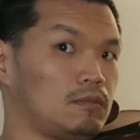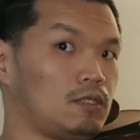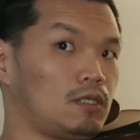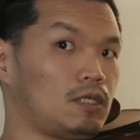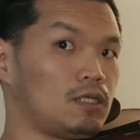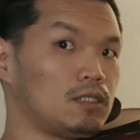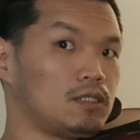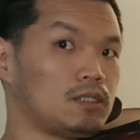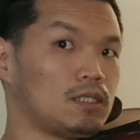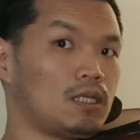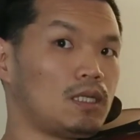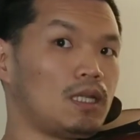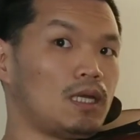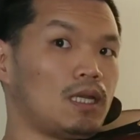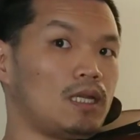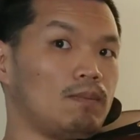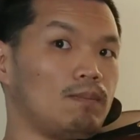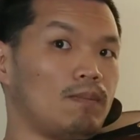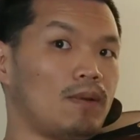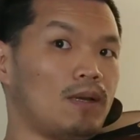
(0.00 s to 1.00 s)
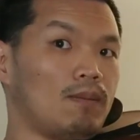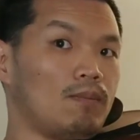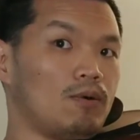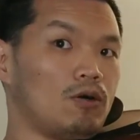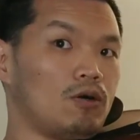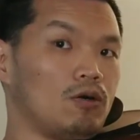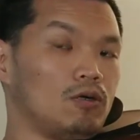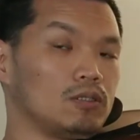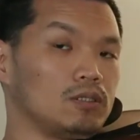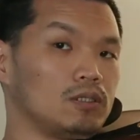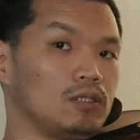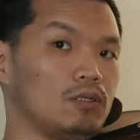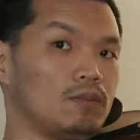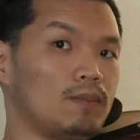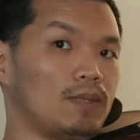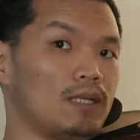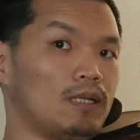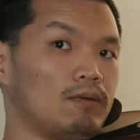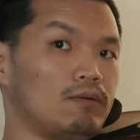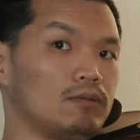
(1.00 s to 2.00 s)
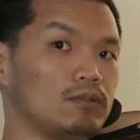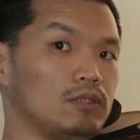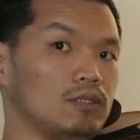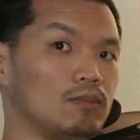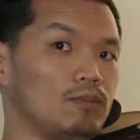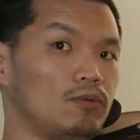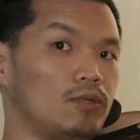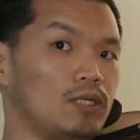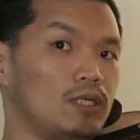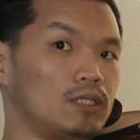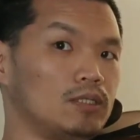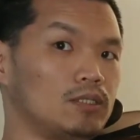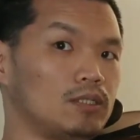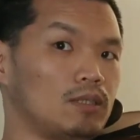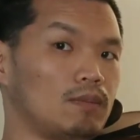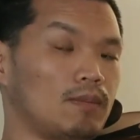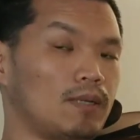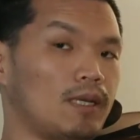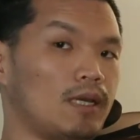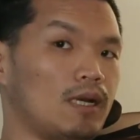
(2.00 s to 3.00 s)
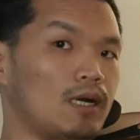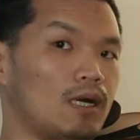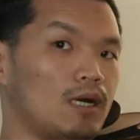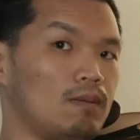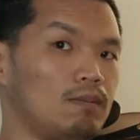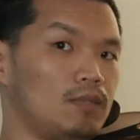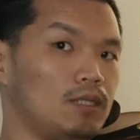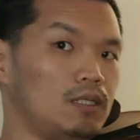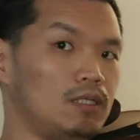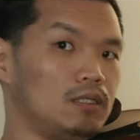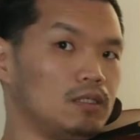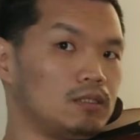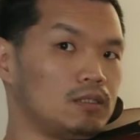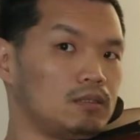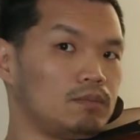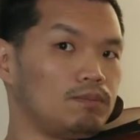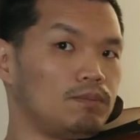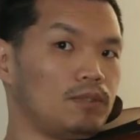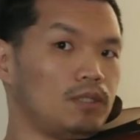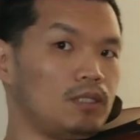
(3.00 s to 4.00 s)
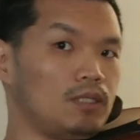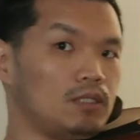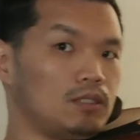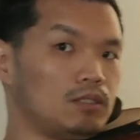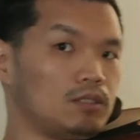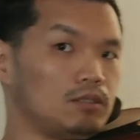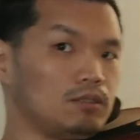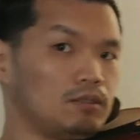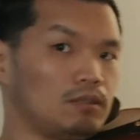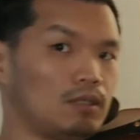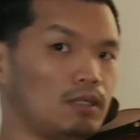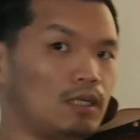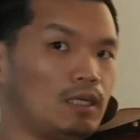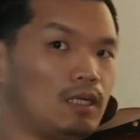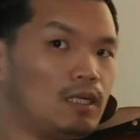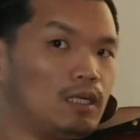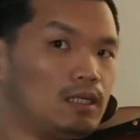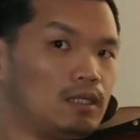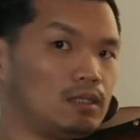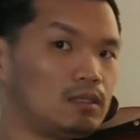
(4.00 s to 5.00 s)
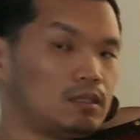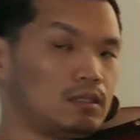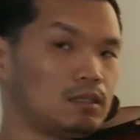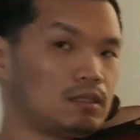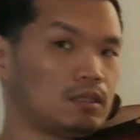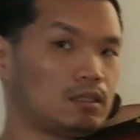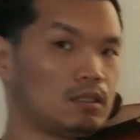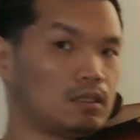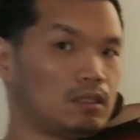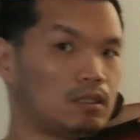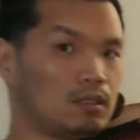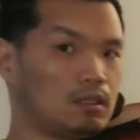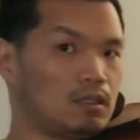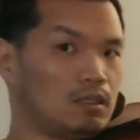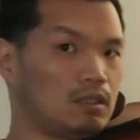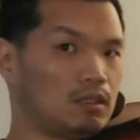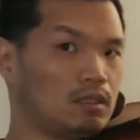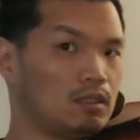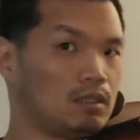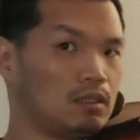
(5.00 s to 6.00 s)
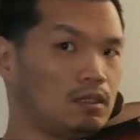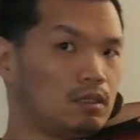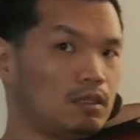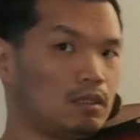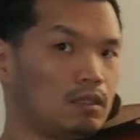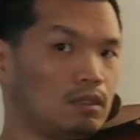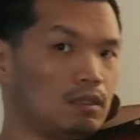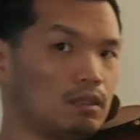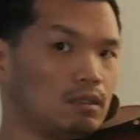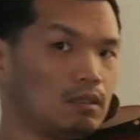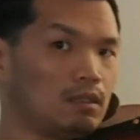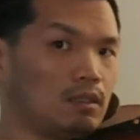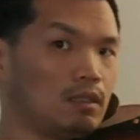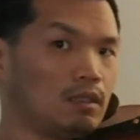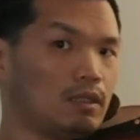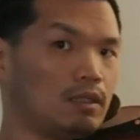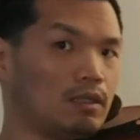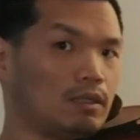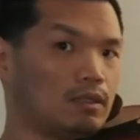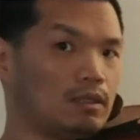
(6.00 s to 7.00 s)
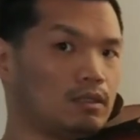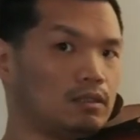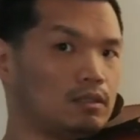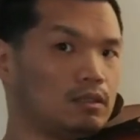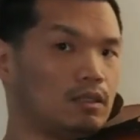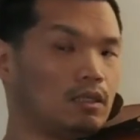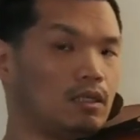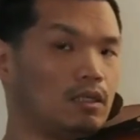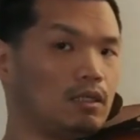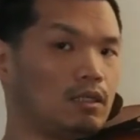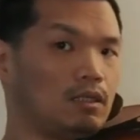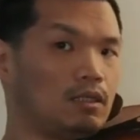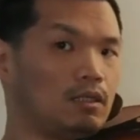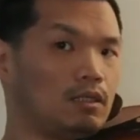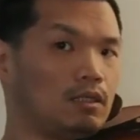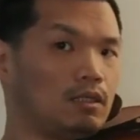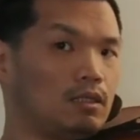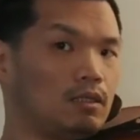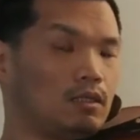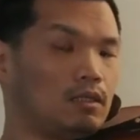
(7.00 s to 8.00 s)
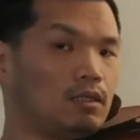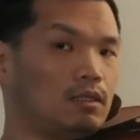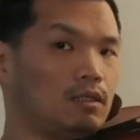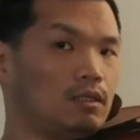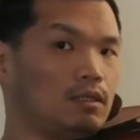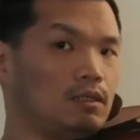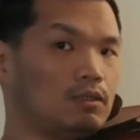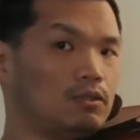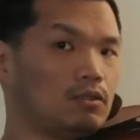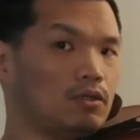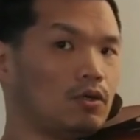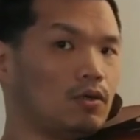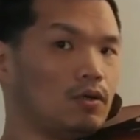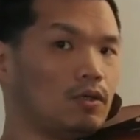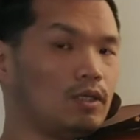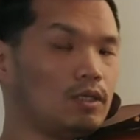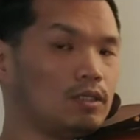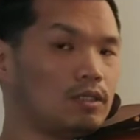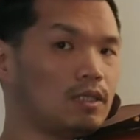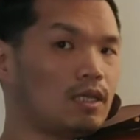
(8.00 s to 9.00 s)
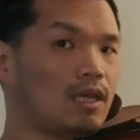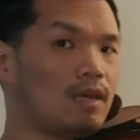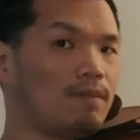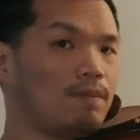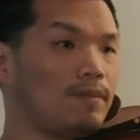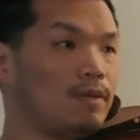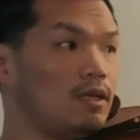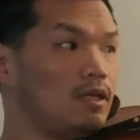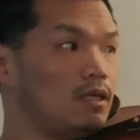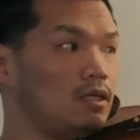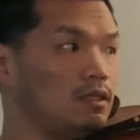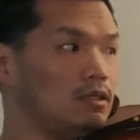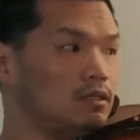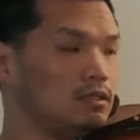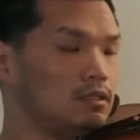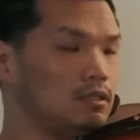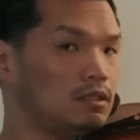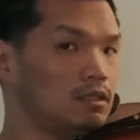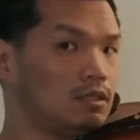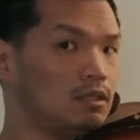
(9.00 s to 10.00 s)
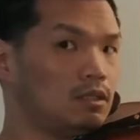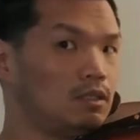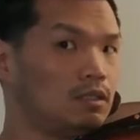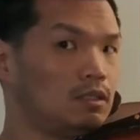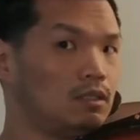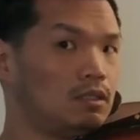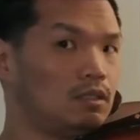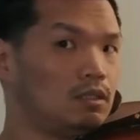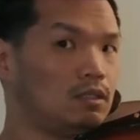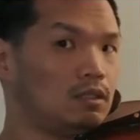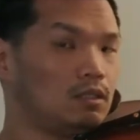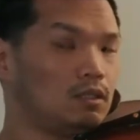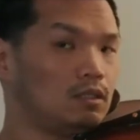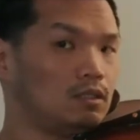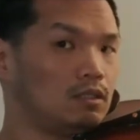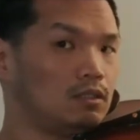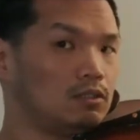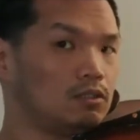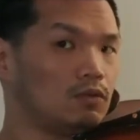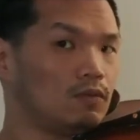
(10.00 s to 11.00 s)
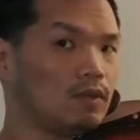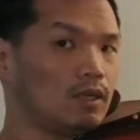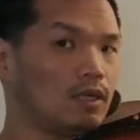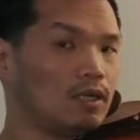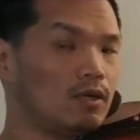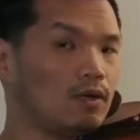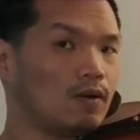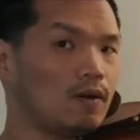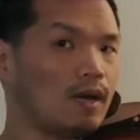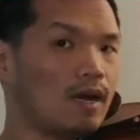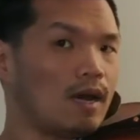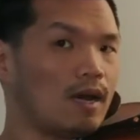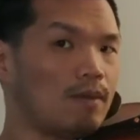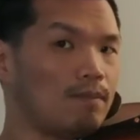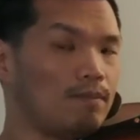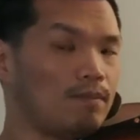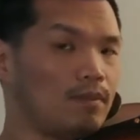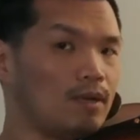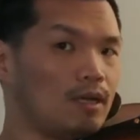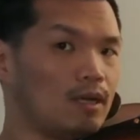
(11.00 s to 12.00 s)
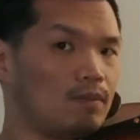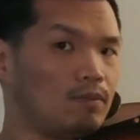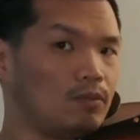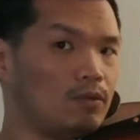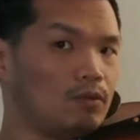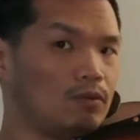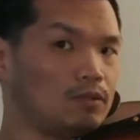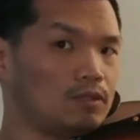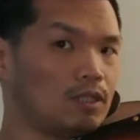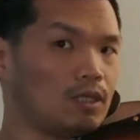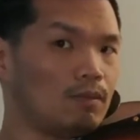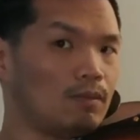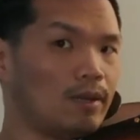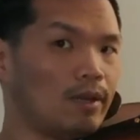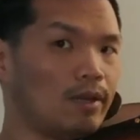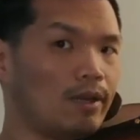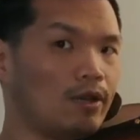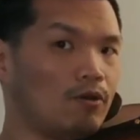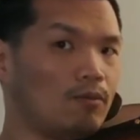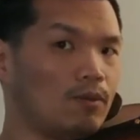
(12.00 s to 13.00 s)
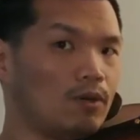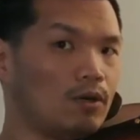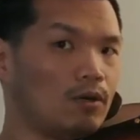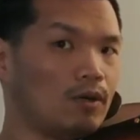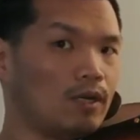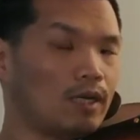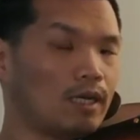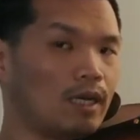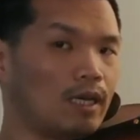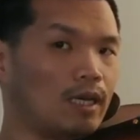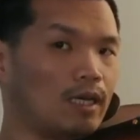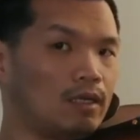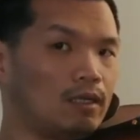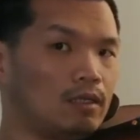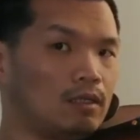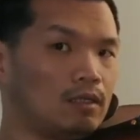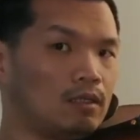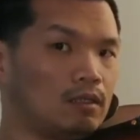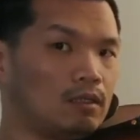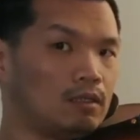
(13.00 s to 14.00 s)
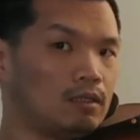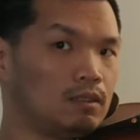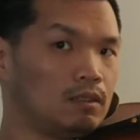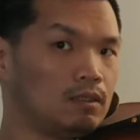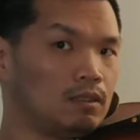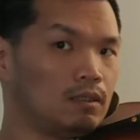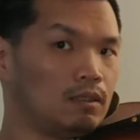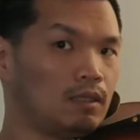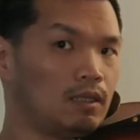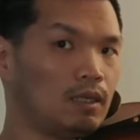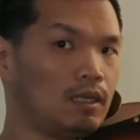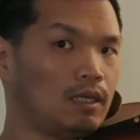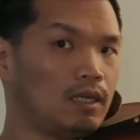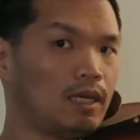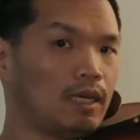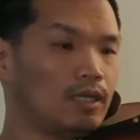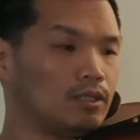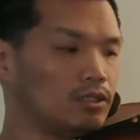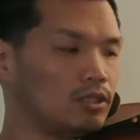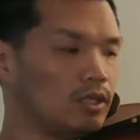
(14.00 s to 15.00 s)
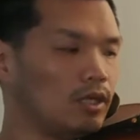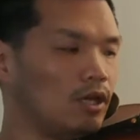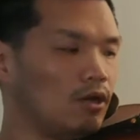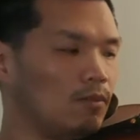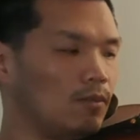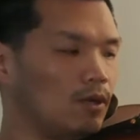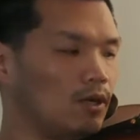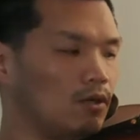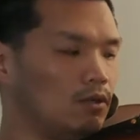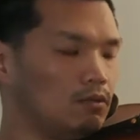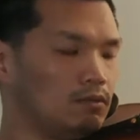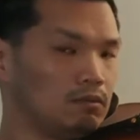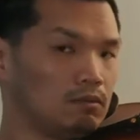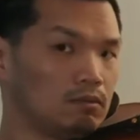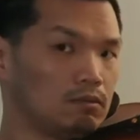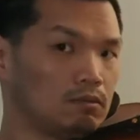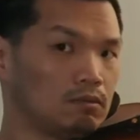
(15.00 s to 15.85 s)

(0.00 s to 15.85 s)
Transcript: you can see that my bow is still parallel to the bridge, and my arm is pretty straight. Here, see. So the tip is, so when I go up, I'm using my elbow again, engaging elbow,